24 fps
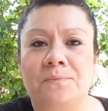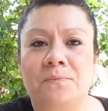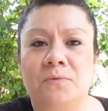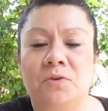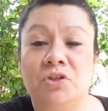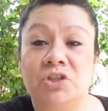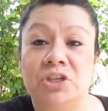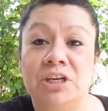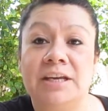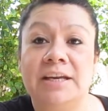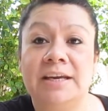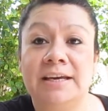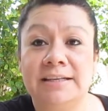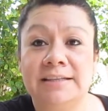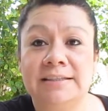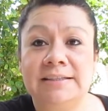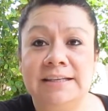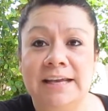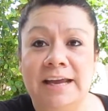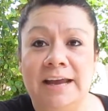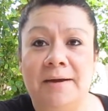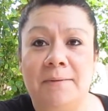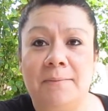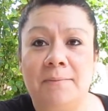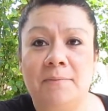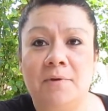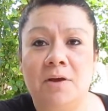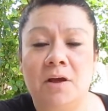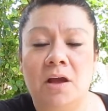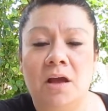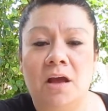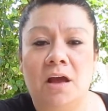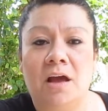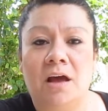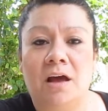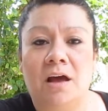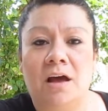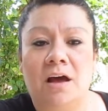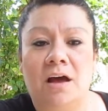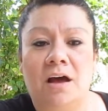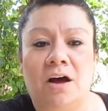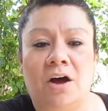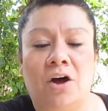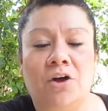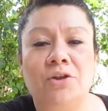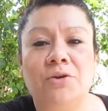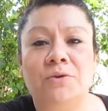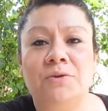she kissed him
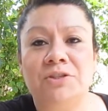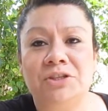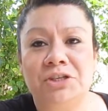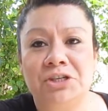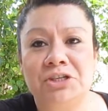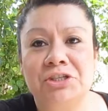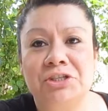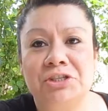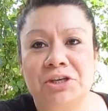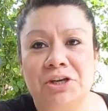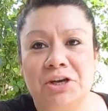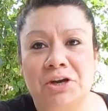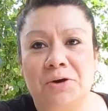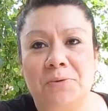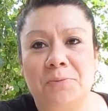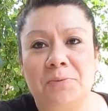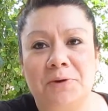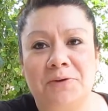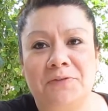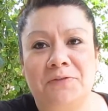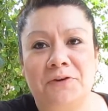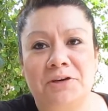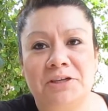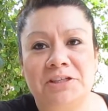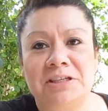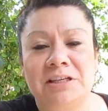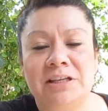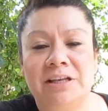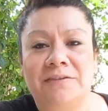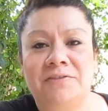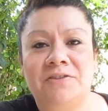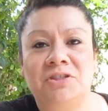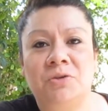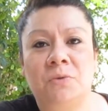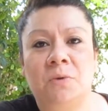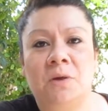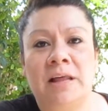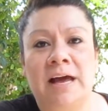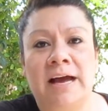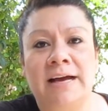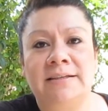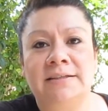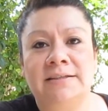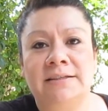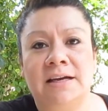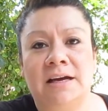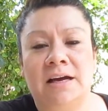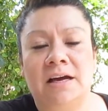all those years ago before she left to
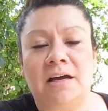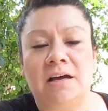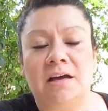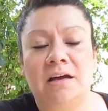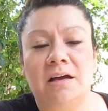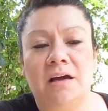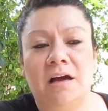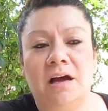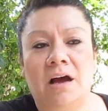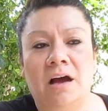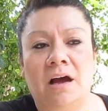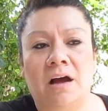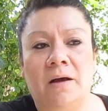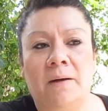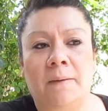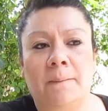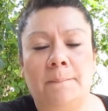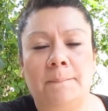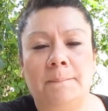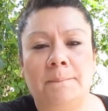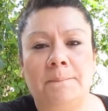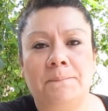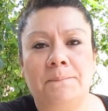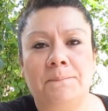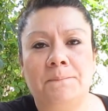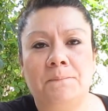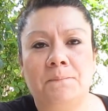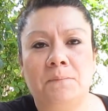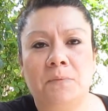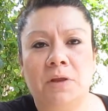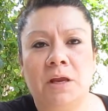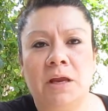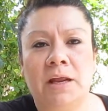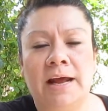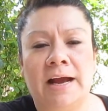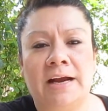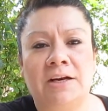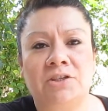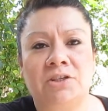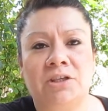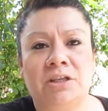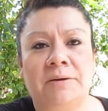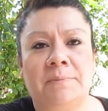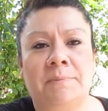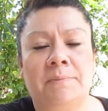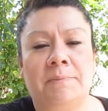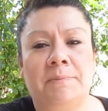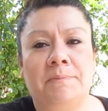Alaska, it
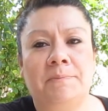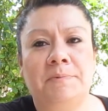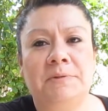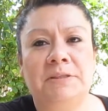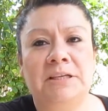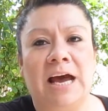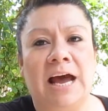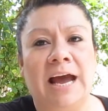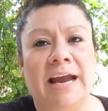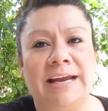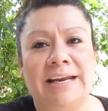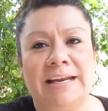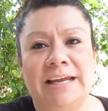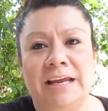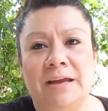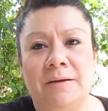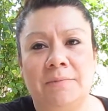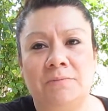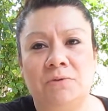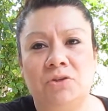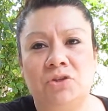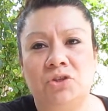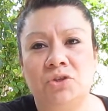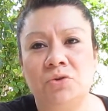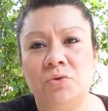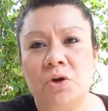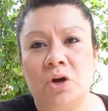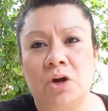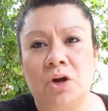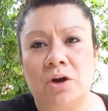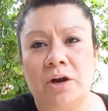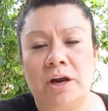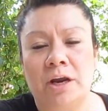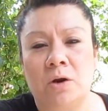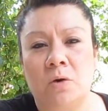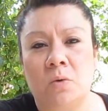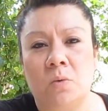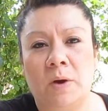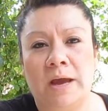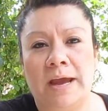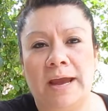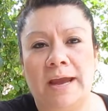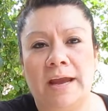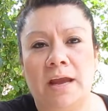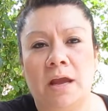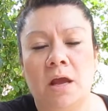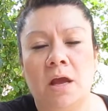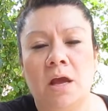actually tied him to her in a
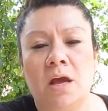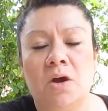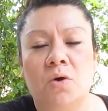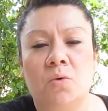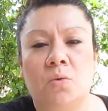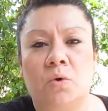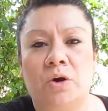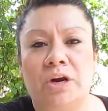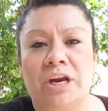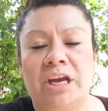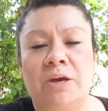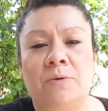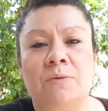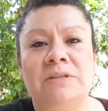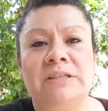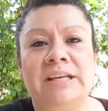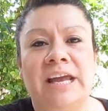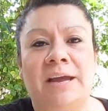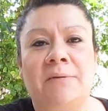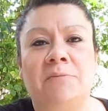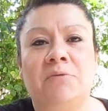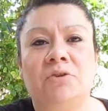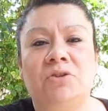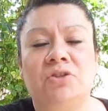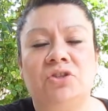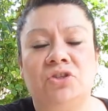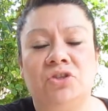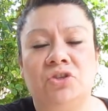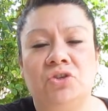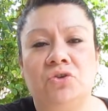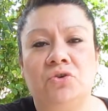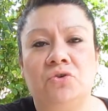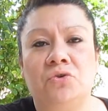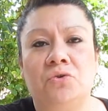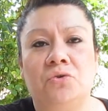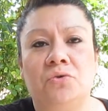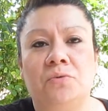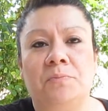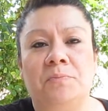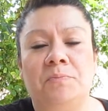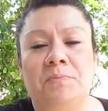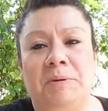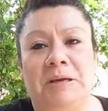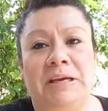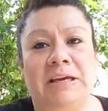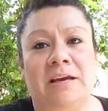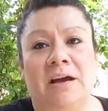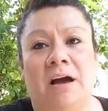way where he was able to
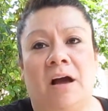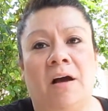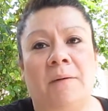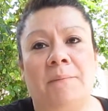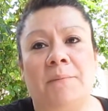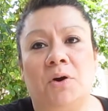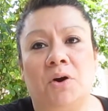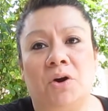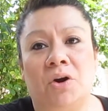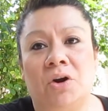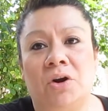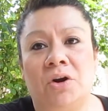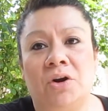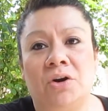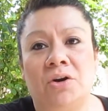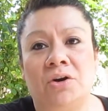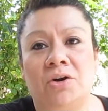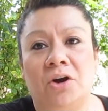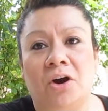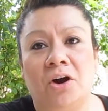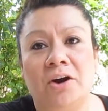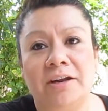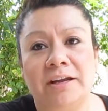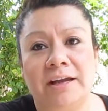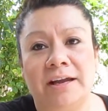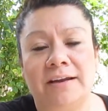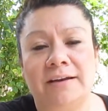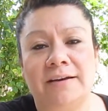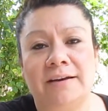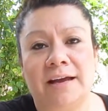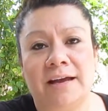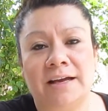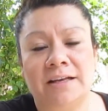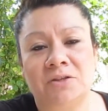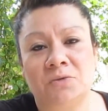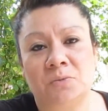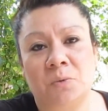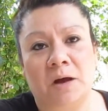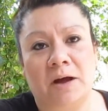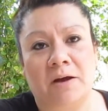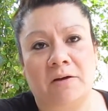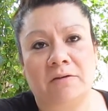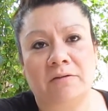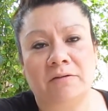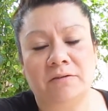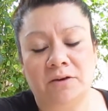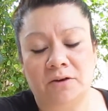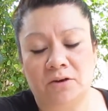become her guardian as
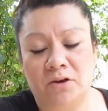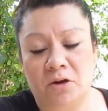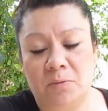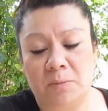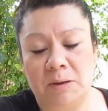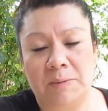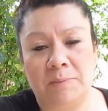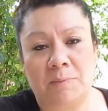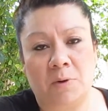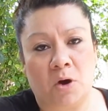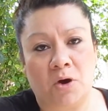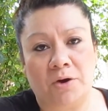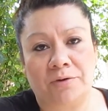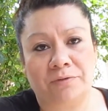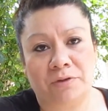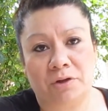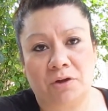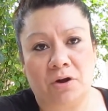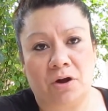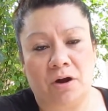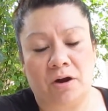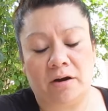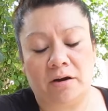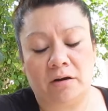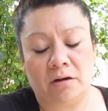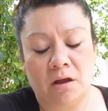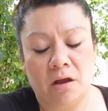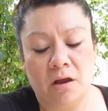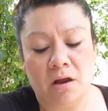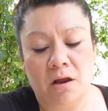well, you know what I mean, part of the guard.